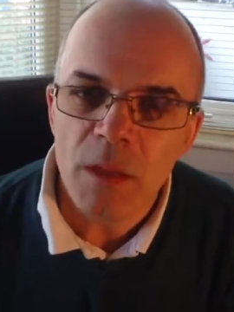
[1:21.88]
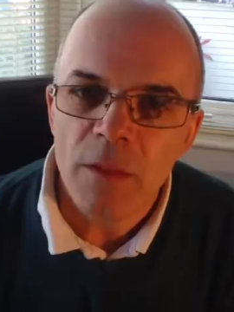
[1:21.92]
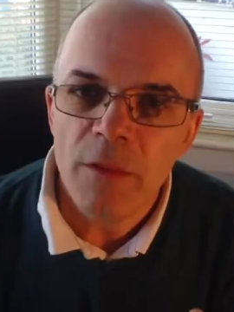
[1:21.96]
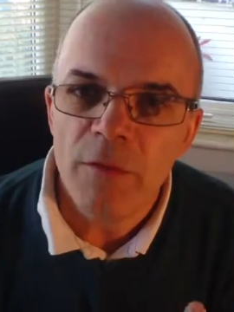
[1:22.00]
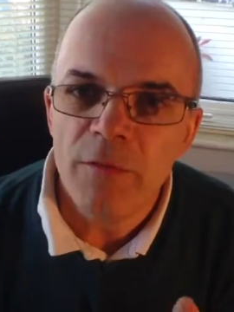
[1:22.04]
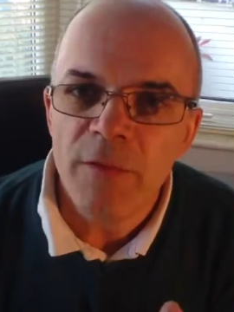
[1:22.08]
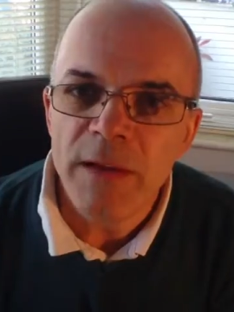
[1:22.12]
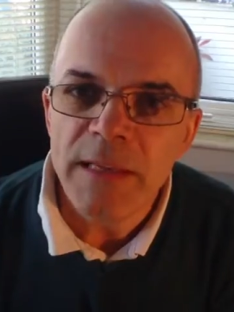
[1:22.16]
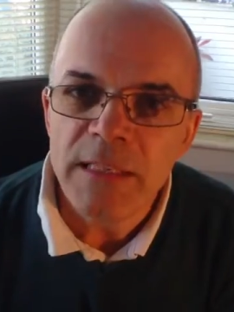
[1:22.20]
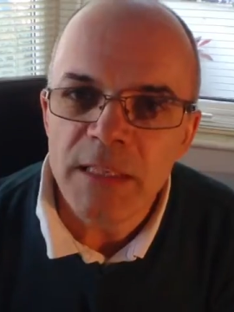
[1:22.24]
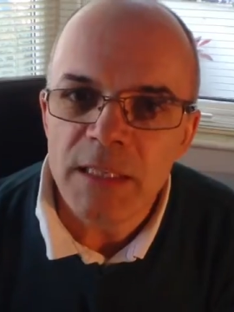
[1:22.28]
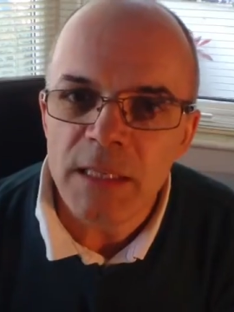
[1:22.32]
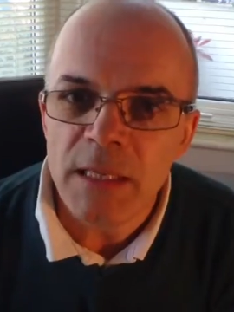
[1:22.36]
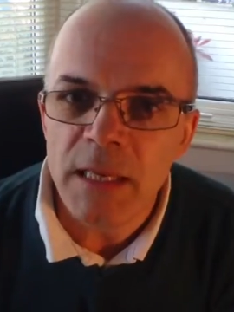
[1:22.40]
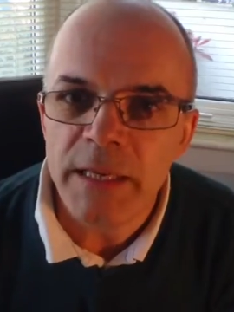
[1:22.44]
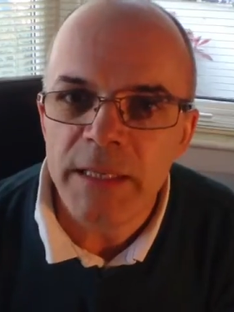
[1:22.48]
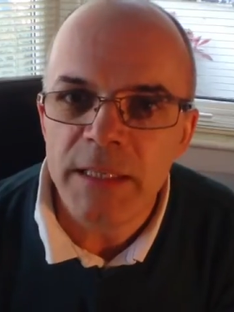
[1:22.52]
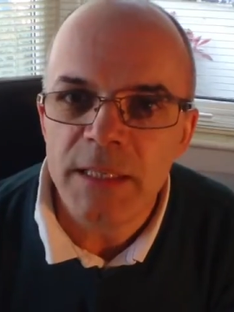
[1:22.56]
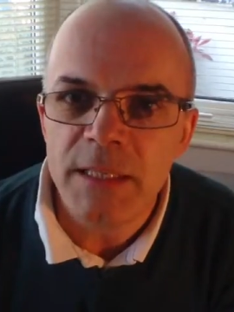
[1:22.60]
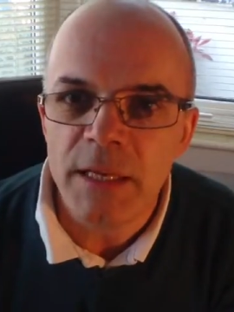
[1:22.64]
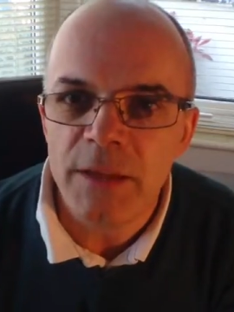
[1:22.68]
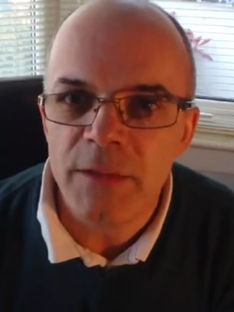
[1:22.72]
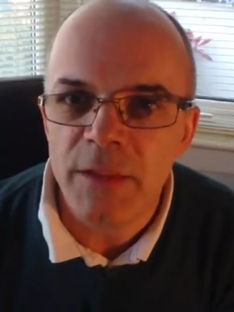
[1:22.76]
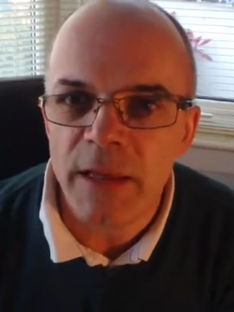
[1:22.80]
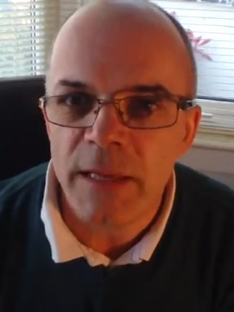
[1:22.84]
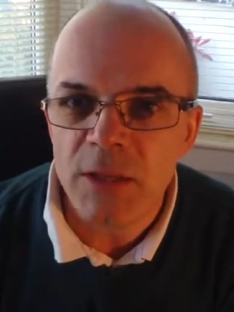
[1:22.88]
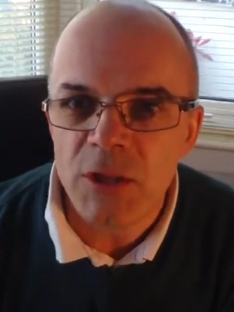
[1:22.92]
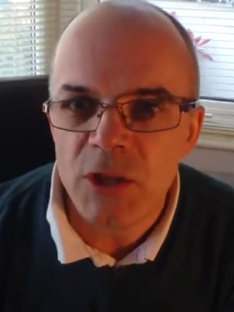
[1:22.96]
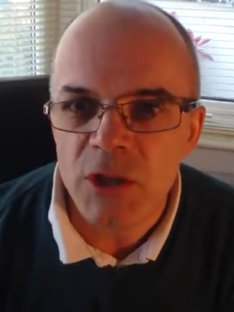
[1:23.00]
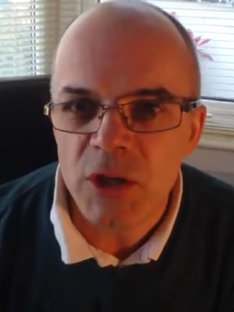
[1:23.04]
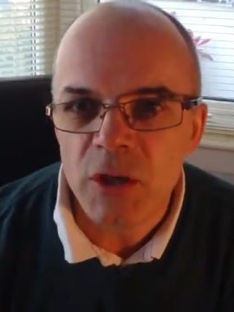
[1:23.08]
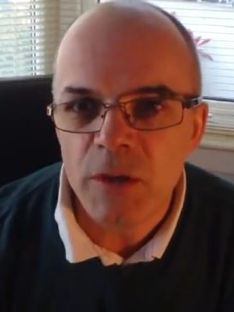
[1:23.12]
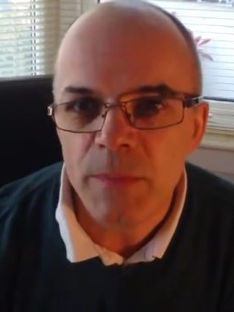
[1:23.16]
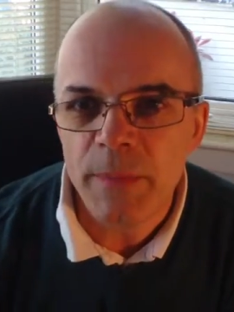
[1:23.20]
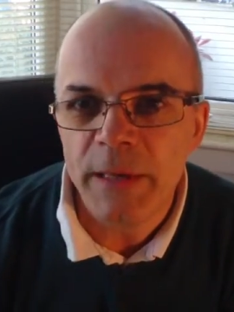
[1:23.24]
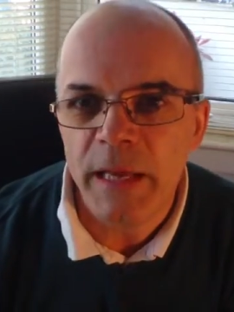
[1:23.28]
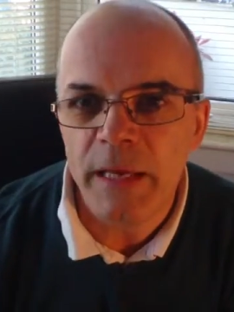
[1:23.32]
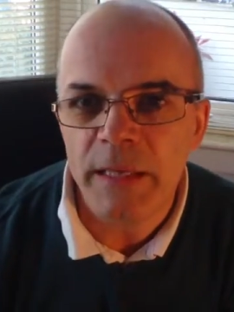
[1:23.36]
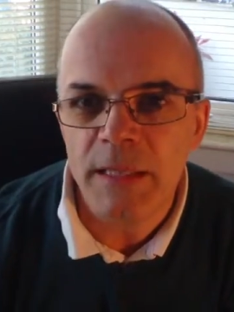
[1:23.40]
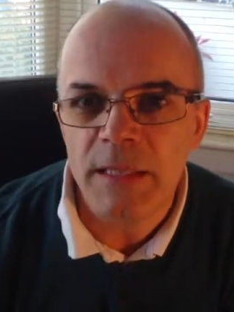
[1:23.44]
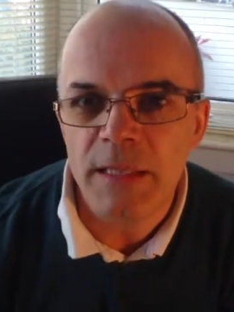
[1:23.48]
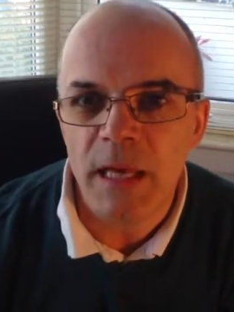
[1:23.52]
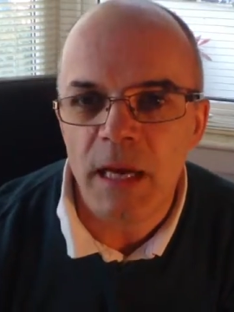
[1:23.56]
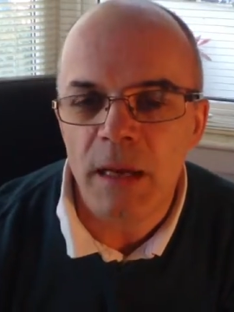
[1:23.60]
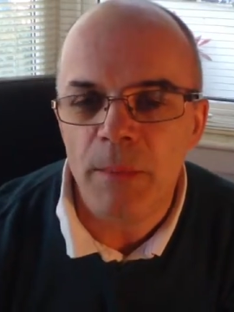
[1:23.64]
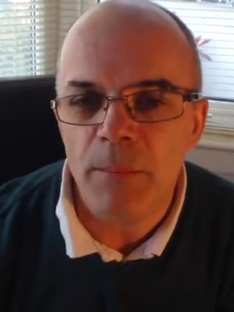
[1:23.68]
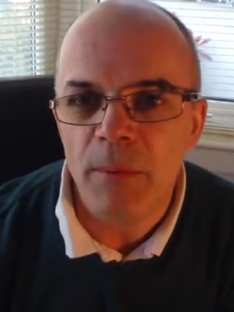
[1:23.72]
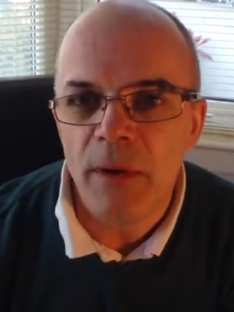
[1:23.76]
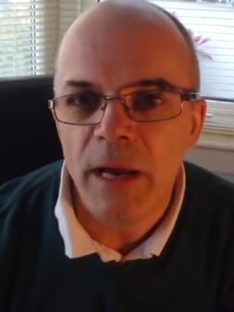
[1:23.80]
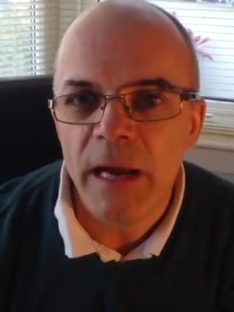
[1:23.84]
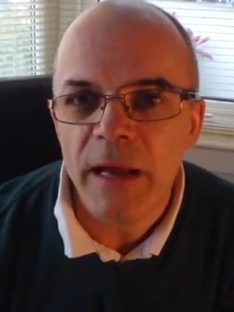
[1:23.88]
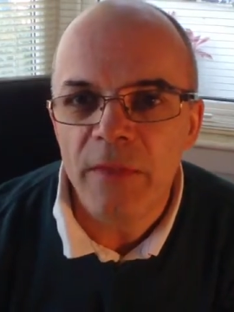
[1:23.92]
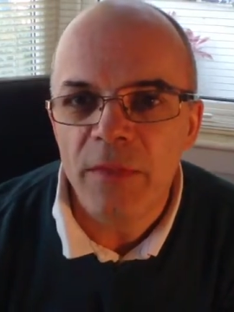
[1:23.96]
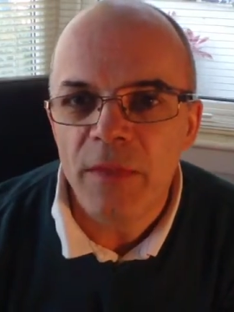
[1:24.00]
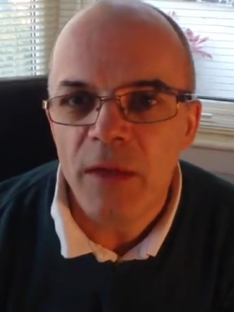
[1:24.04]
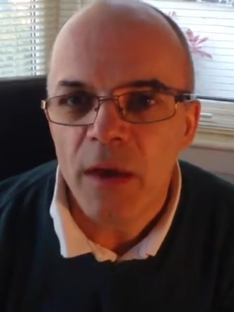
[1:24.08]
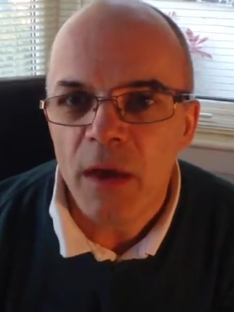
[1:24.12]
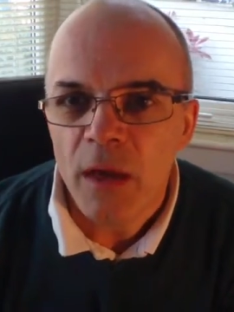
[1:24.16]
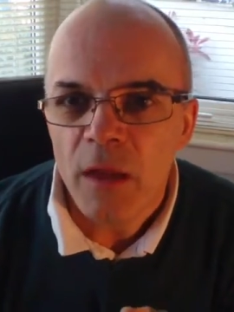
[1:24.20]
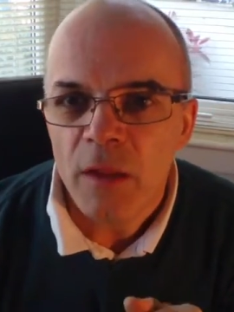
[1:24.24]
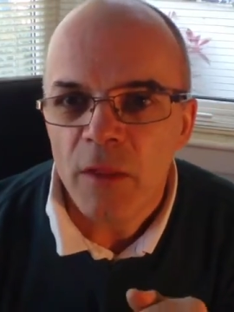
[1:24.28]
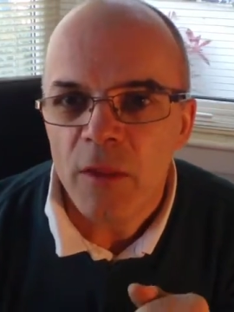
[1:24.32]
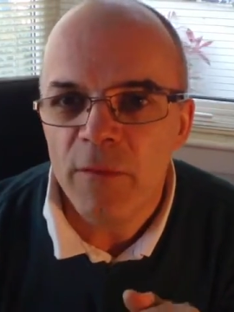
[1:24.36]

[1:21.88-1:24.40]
the ventilator then terminates that breath,